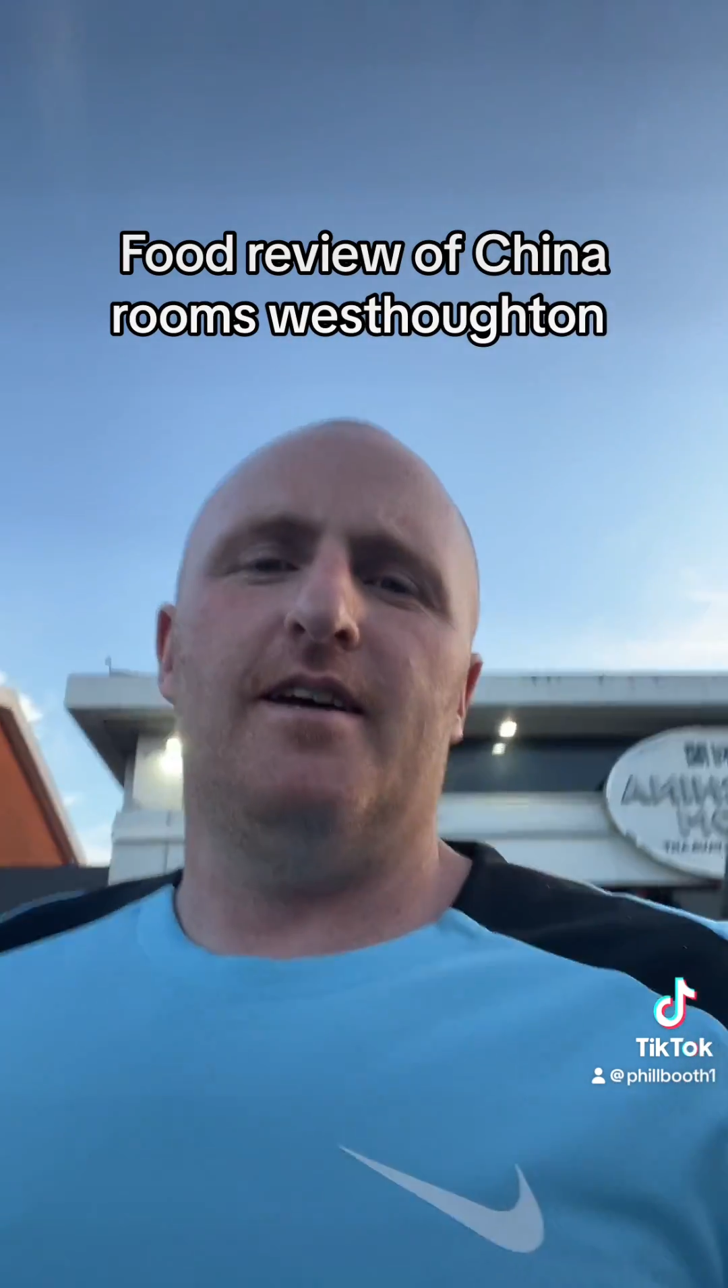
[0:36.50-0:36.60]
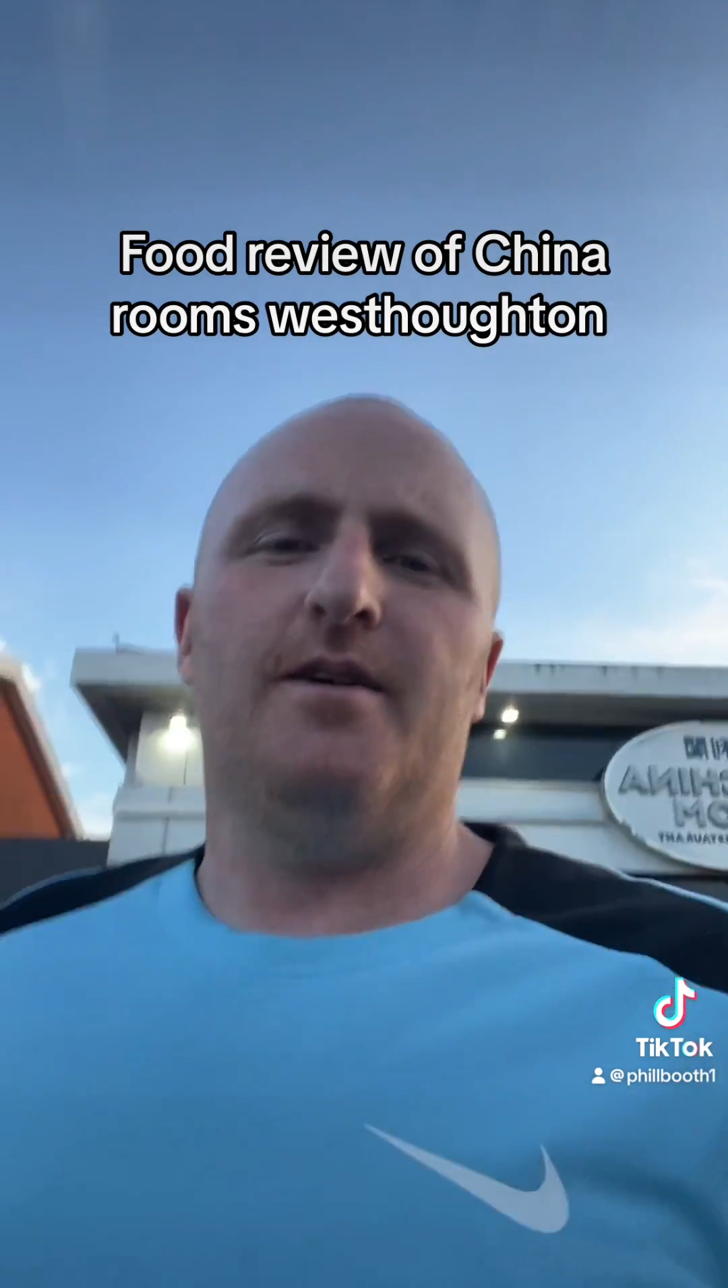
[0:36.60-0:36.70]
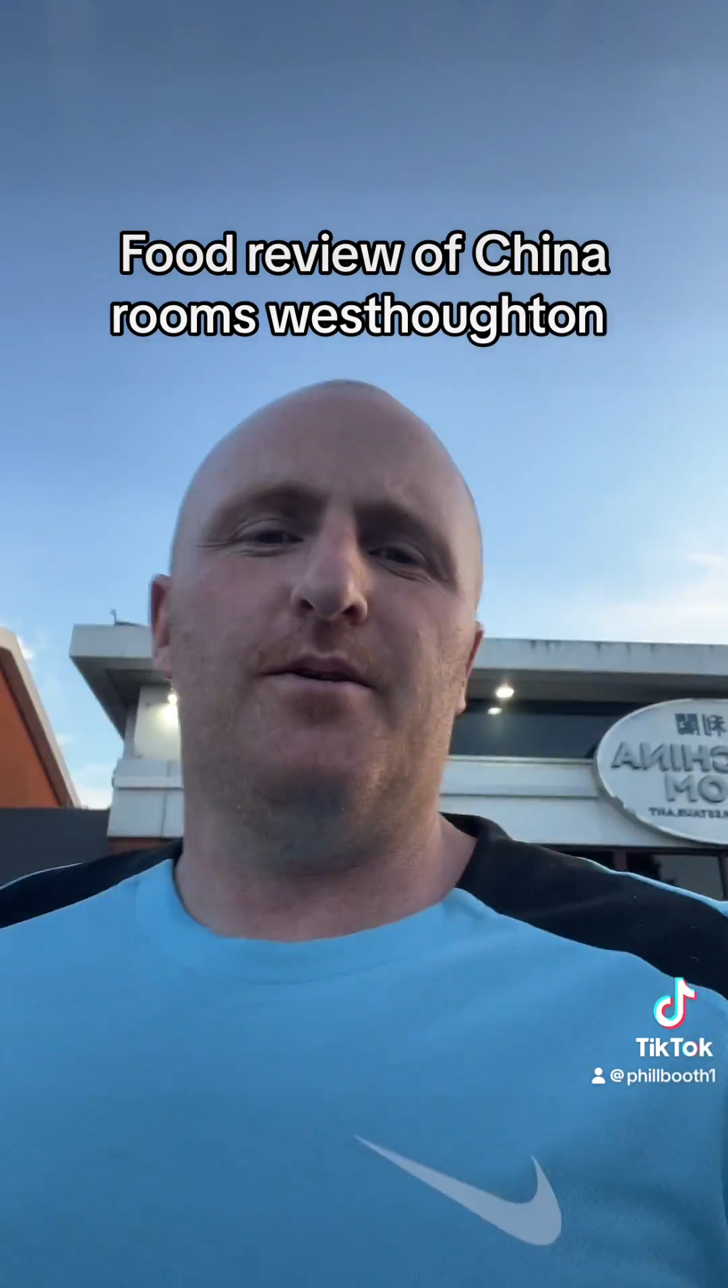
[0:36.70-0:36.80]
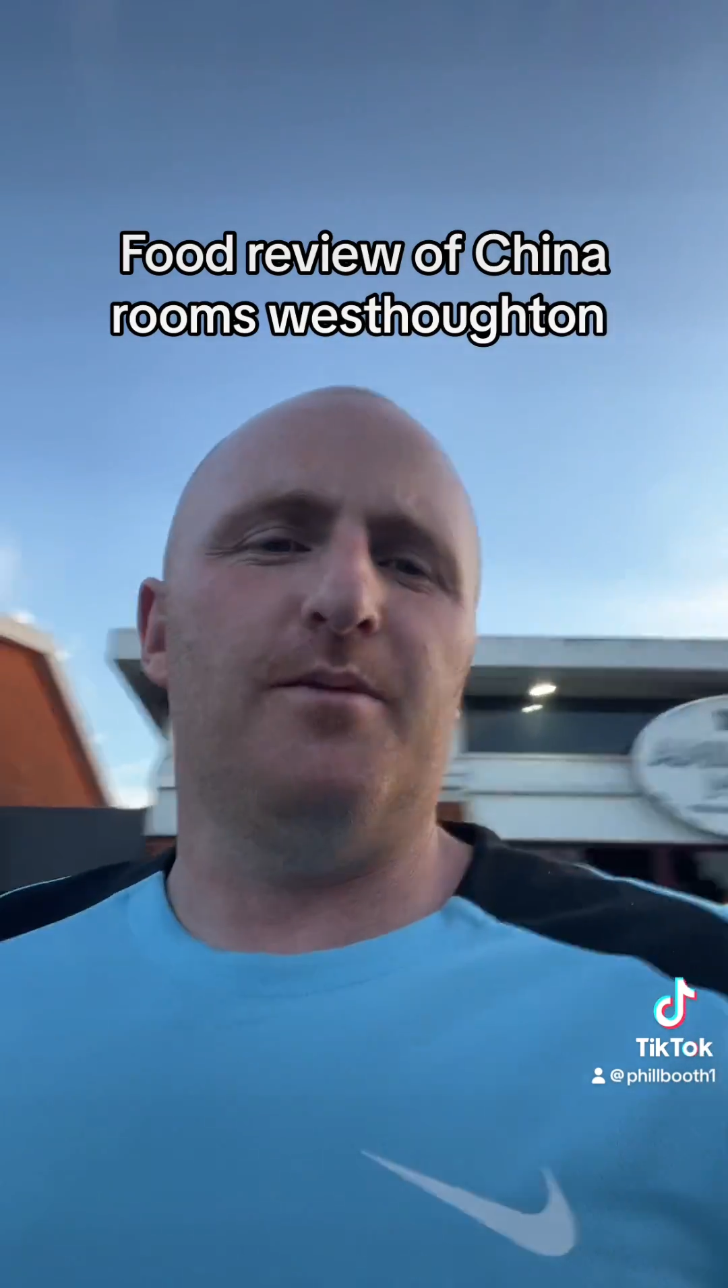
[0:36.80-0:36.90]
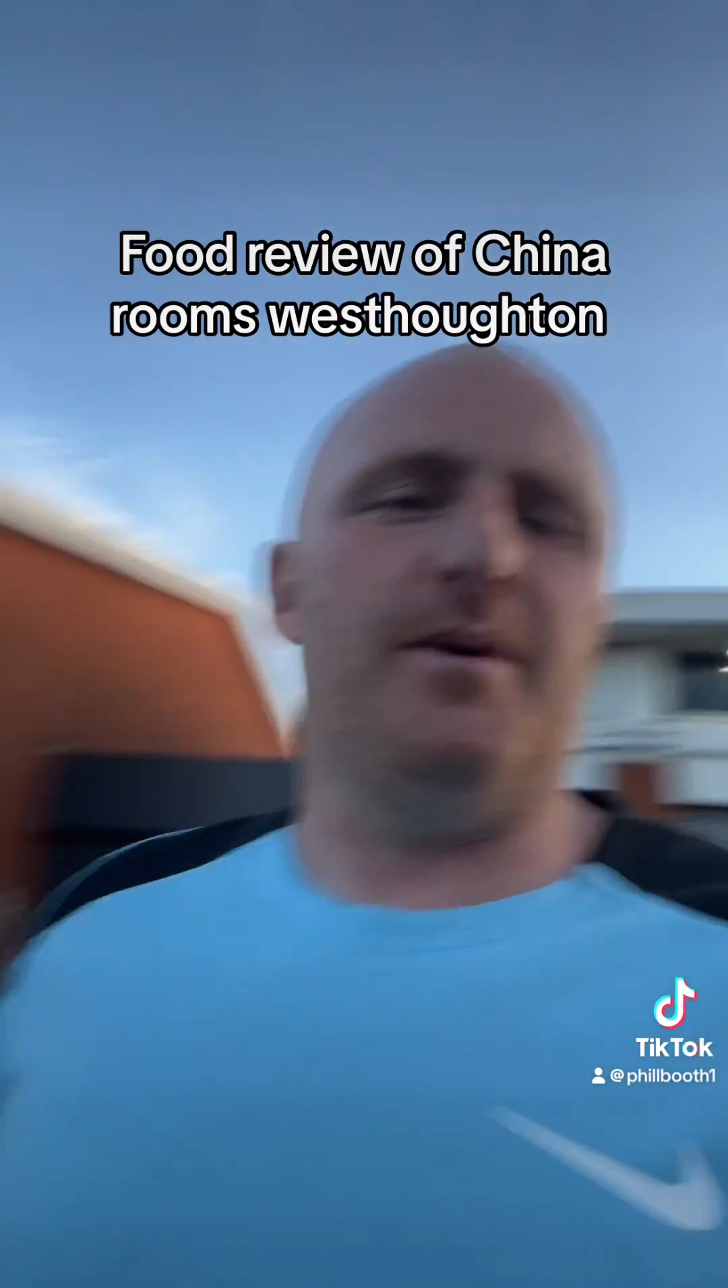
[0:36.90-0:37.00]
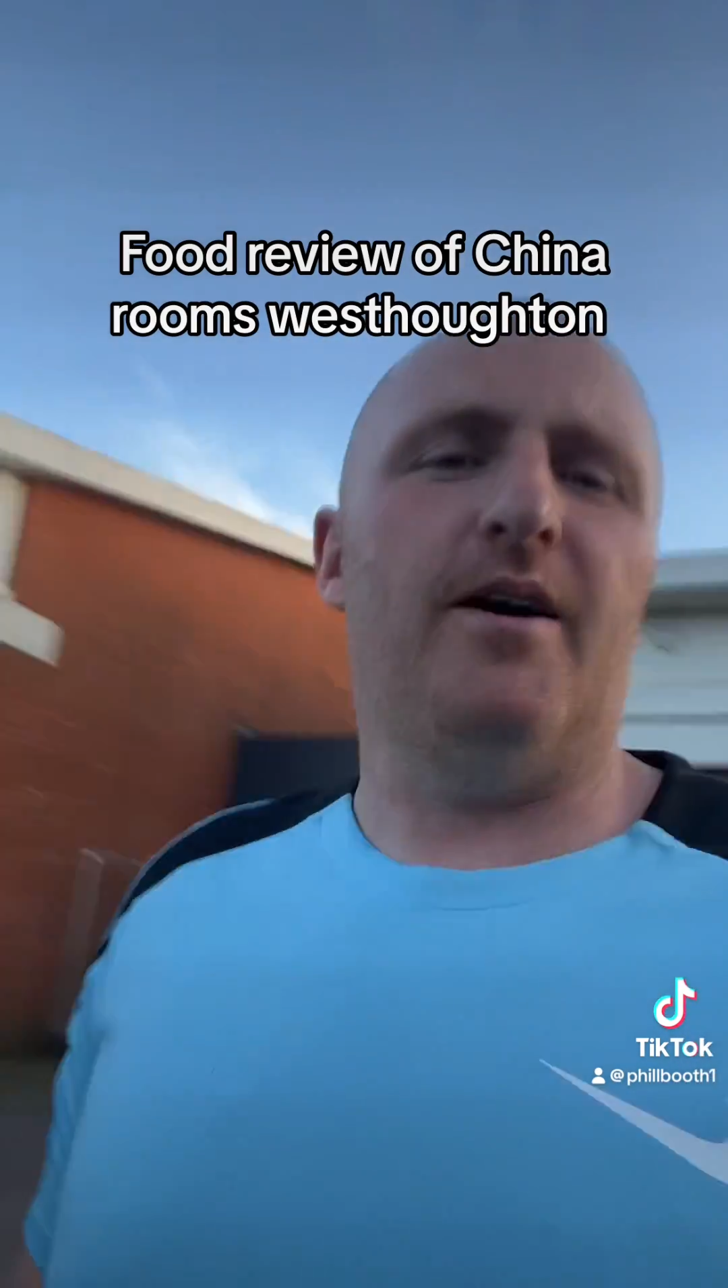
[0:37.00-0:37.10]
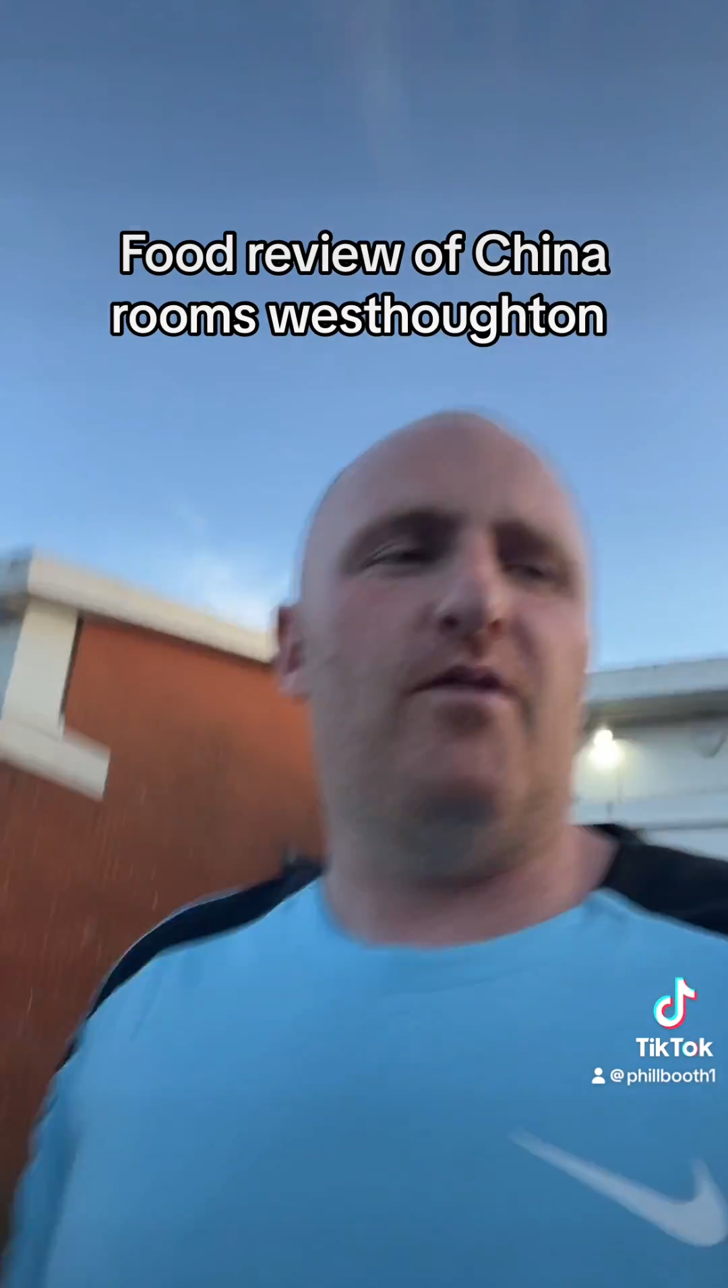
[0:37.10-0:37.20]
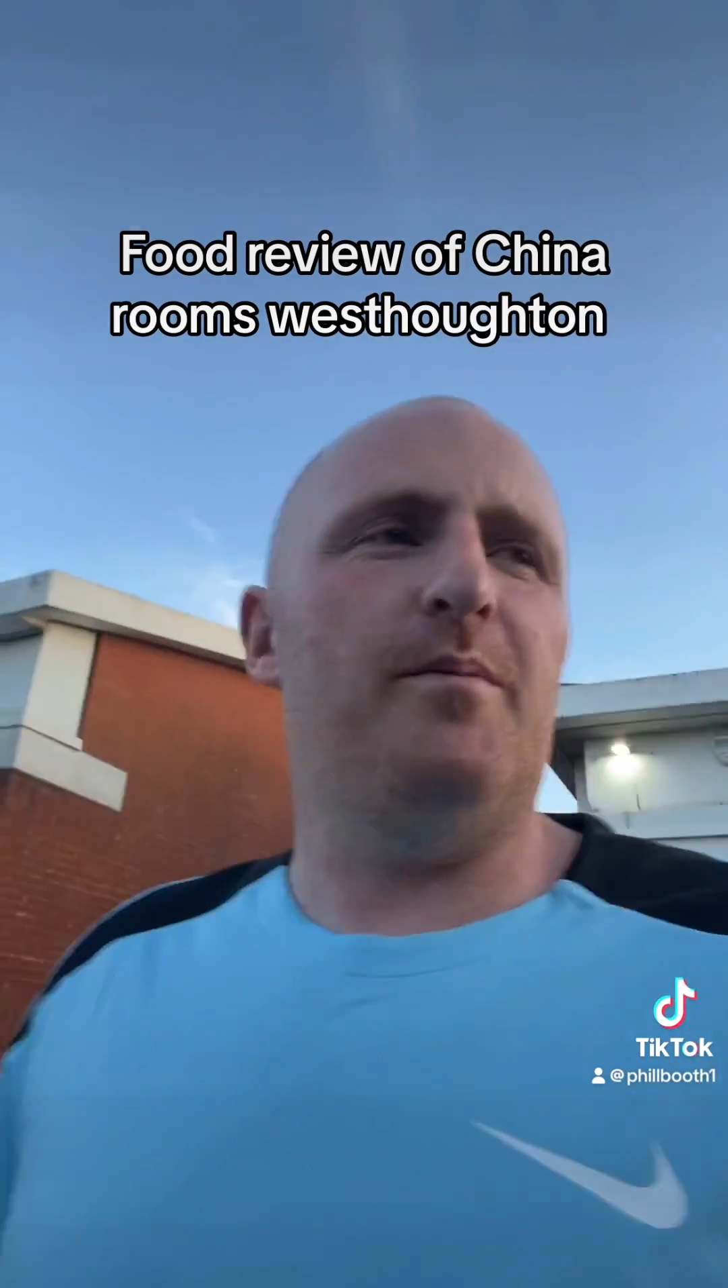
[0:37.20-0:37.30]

What do we have? A